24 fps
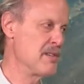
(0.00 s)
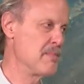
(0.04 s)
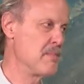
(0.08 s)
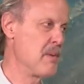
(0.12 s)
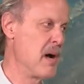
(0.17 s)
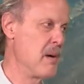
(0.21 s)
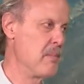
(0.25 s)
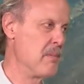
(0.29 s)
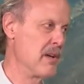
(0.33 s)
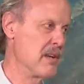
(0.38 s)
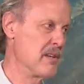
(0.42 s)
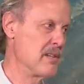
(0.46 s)

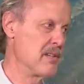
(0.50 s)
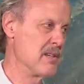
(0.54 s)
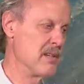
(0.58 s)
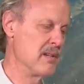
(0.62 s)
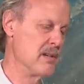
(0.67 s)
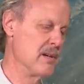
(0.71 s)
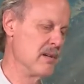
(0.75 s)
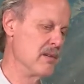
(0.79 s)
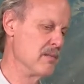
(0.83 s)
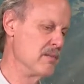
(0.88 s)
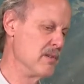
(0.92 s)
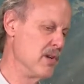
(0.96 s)
public
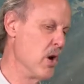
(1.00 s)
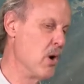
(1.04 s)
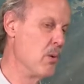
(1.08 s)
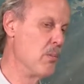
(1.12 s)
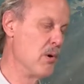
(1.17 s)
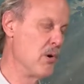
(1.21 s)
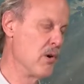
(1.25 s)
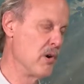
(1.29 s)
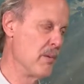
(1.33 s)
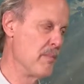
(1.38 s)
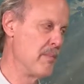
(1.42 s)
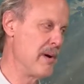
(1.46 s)
to know
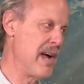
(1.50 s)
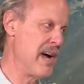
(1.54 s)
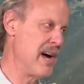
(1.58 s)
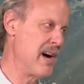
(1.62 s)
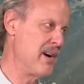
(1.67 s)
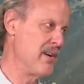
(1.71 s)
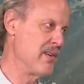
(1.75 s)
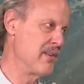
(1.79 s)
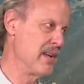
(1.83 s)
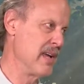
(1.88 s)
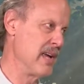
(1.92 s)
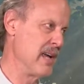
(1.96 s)
more
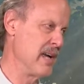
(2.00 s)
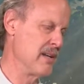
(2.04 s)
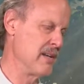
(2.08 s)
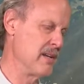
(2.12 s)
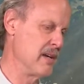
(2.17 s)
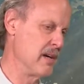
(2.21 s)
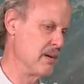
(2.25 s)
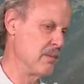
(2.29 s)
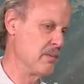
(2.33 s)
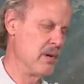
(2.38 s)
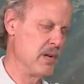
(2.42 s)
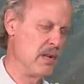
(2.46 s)
about and
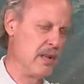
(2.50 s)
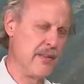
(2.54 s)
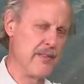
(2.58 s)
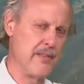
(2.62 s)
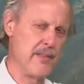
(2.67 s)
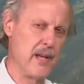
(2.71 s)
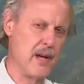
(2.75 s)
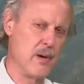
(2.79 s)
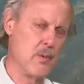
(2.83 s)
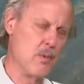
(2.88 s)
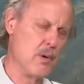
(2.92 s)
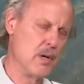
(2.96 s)
to really think,